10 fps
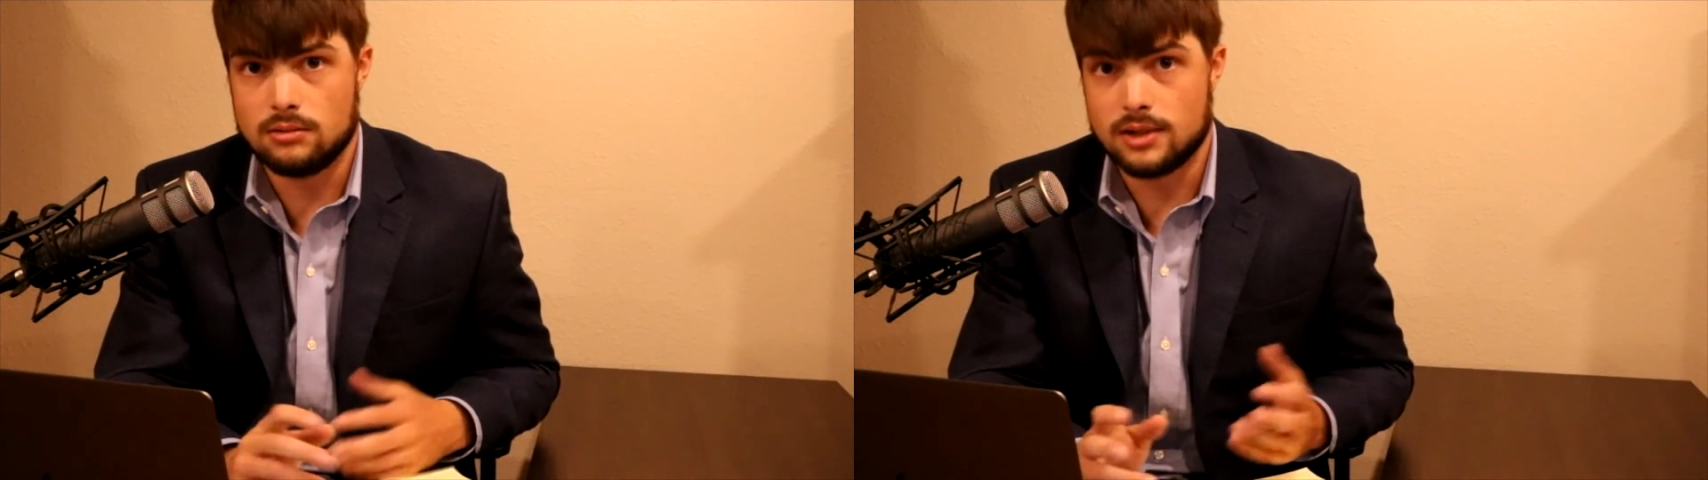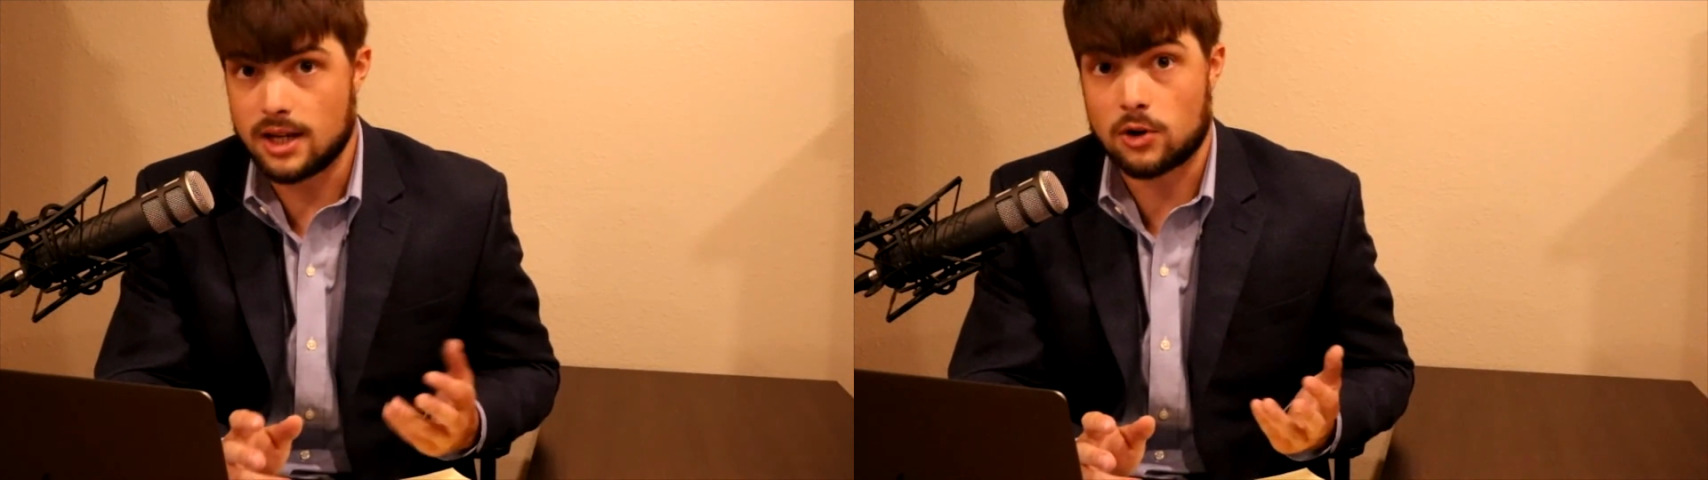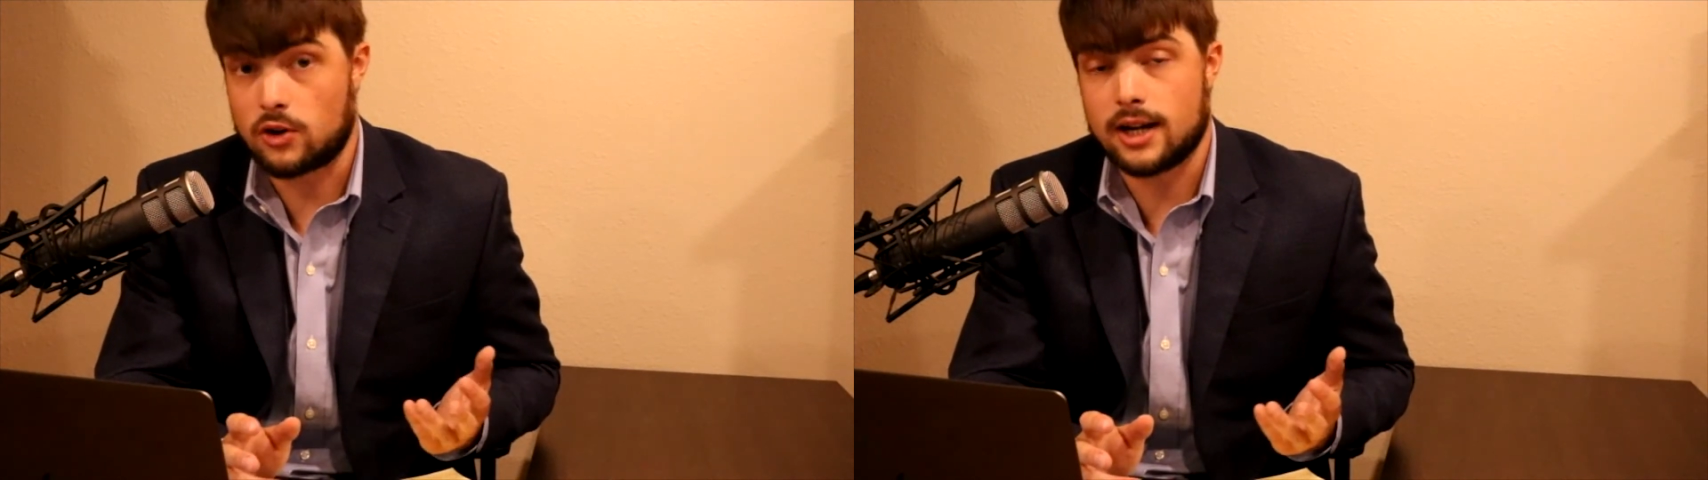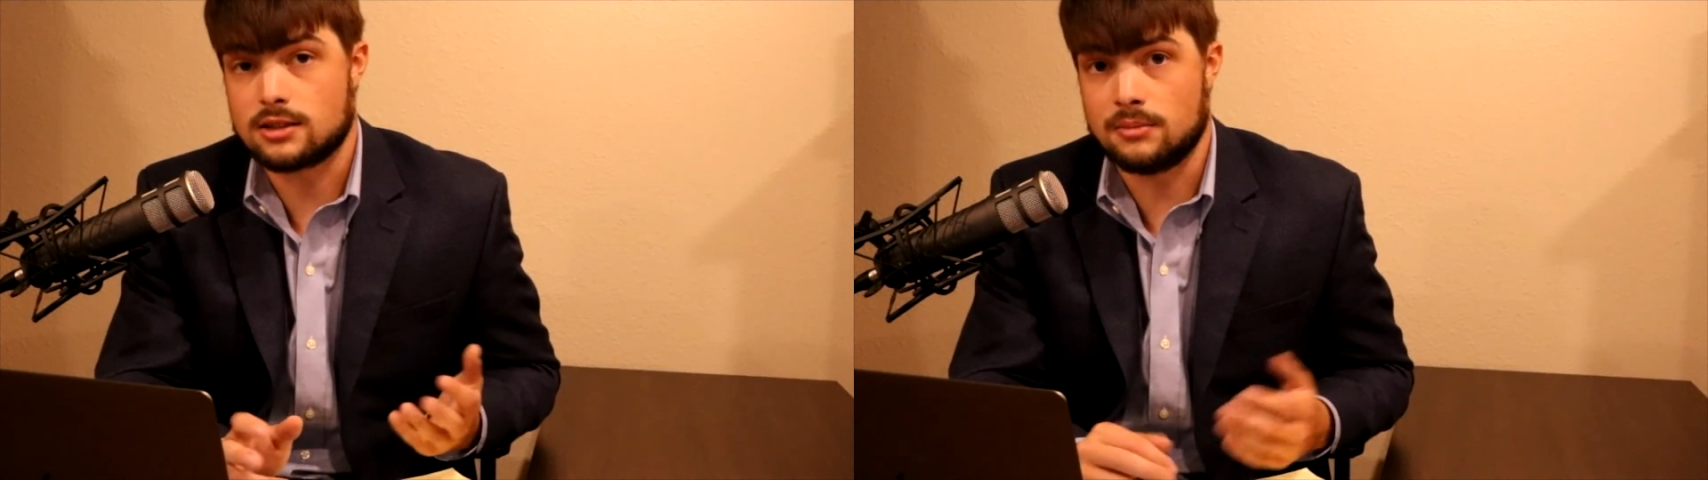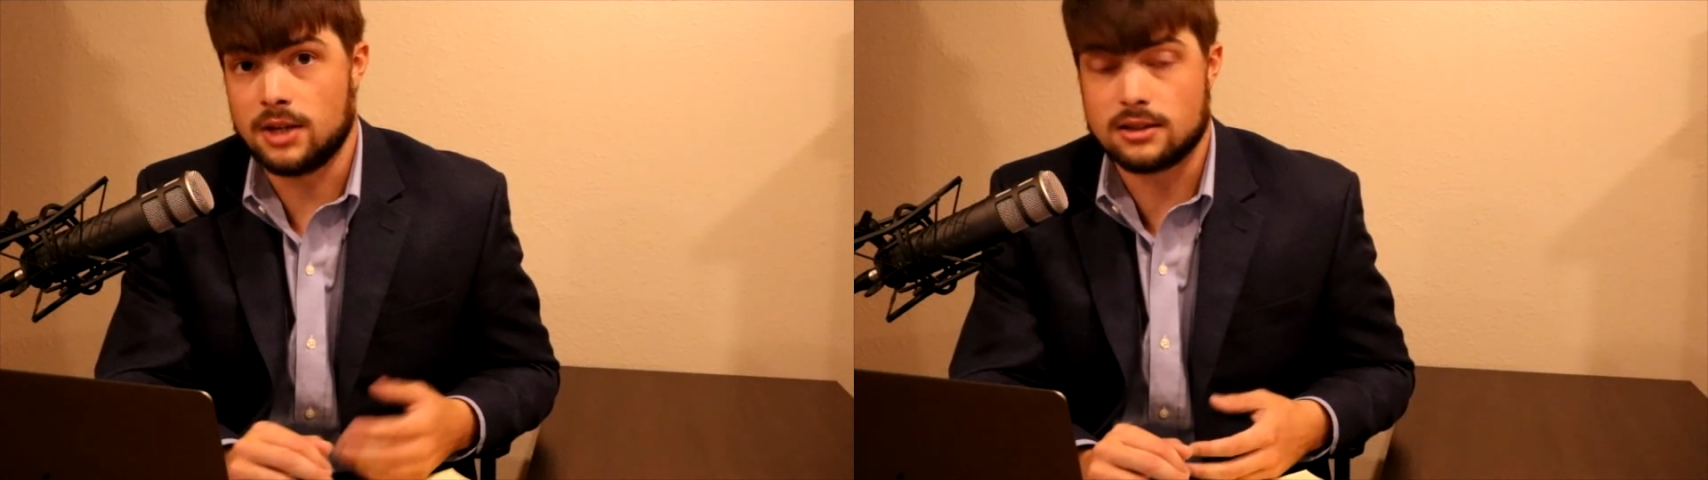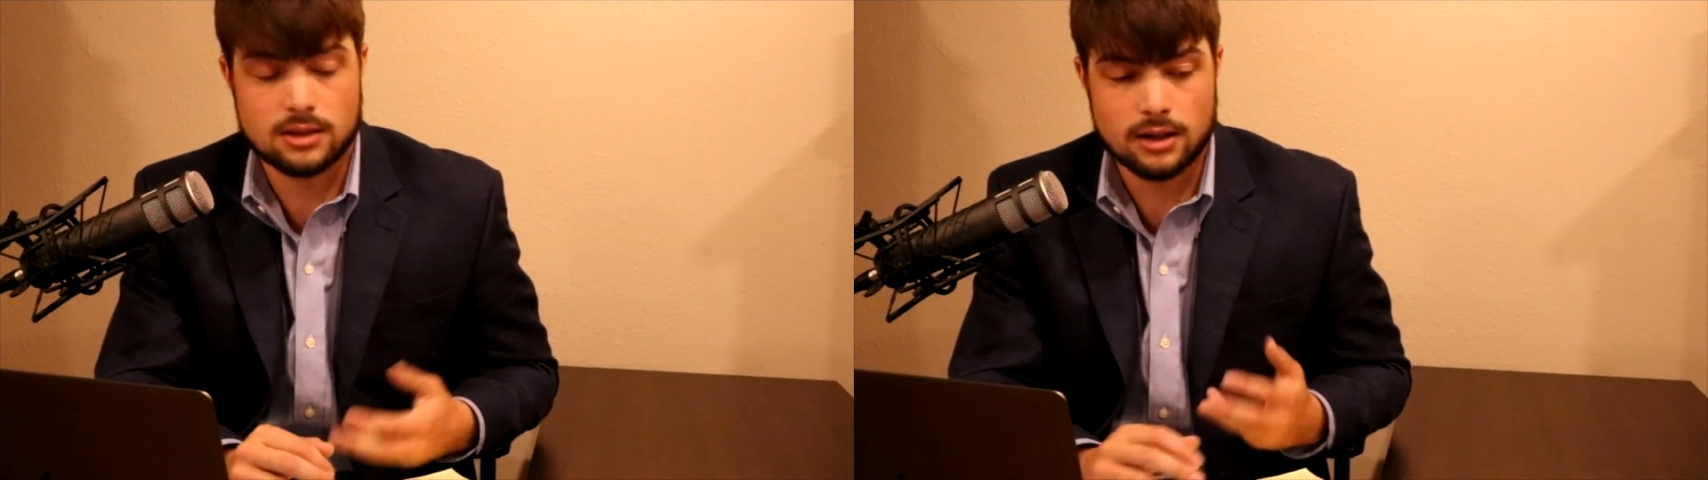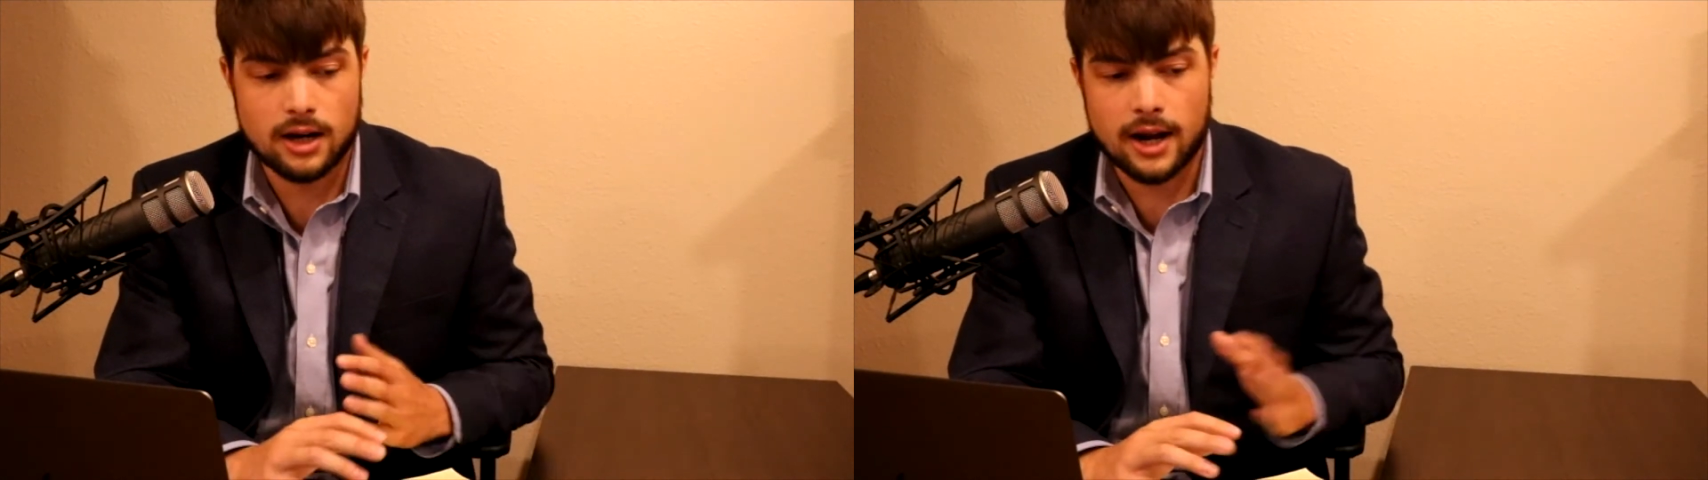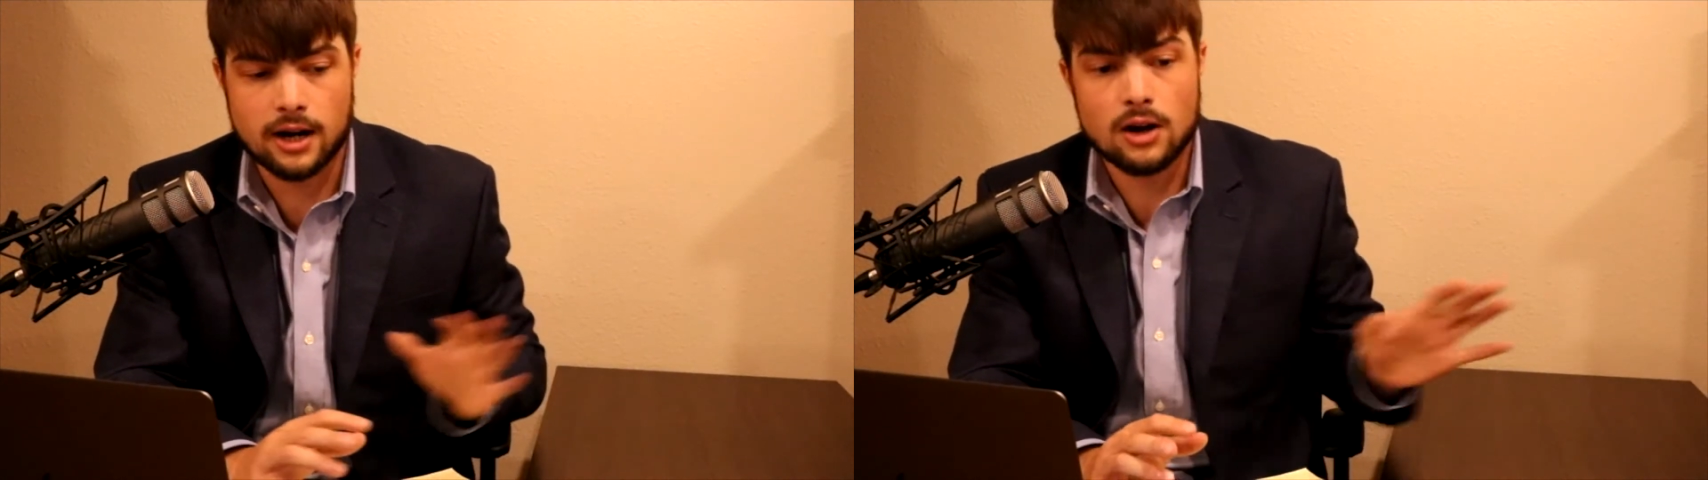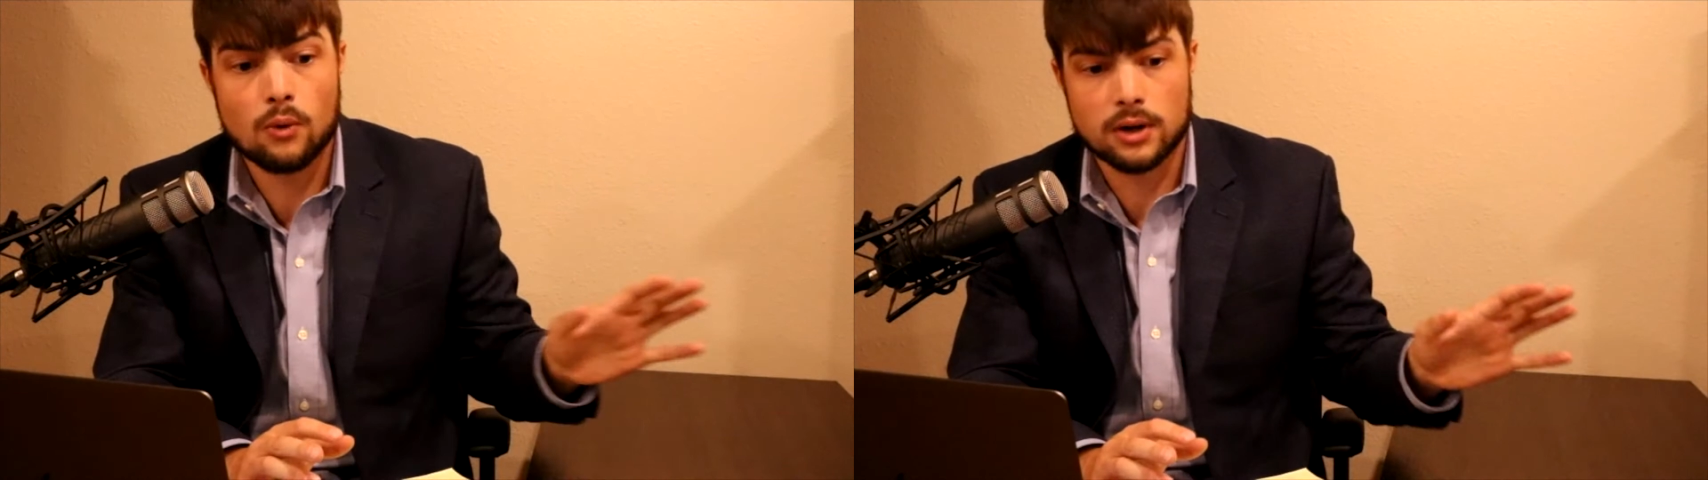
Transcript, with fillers: Democrats. I mean, and I don't want